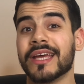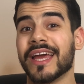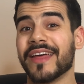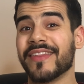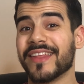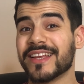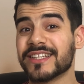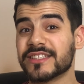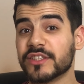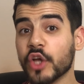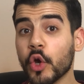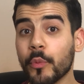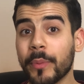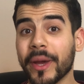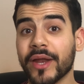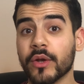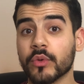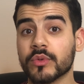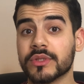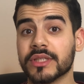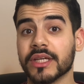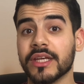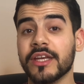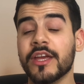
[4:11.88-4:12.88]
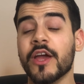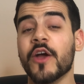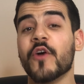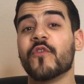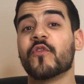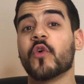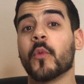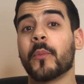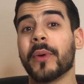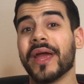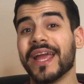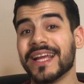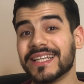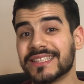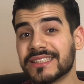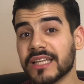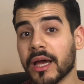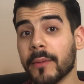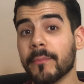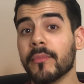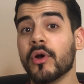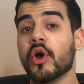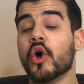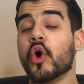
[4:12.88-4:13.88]
And there's no penalty for paying
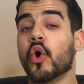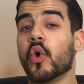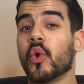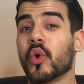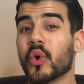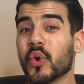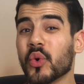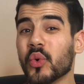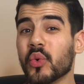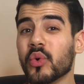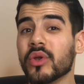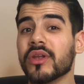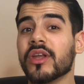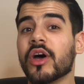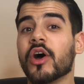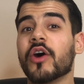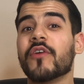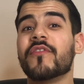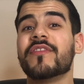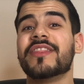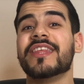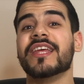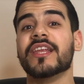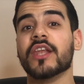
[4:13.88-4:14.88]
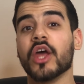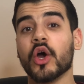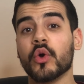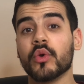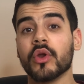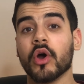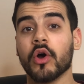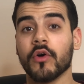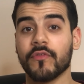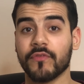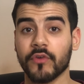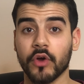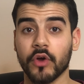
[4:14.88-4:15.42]
some or all of the loan off